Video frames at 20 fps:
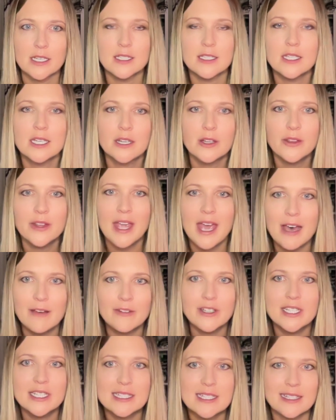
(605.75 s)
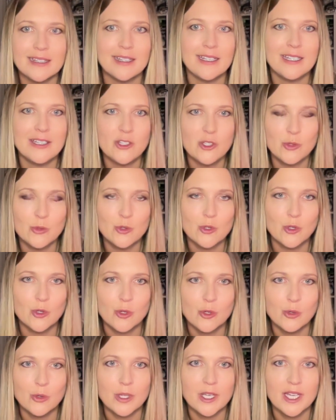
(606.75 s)
until the evidence leads you to
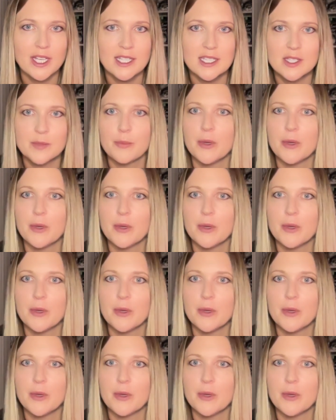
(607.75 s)
who it is.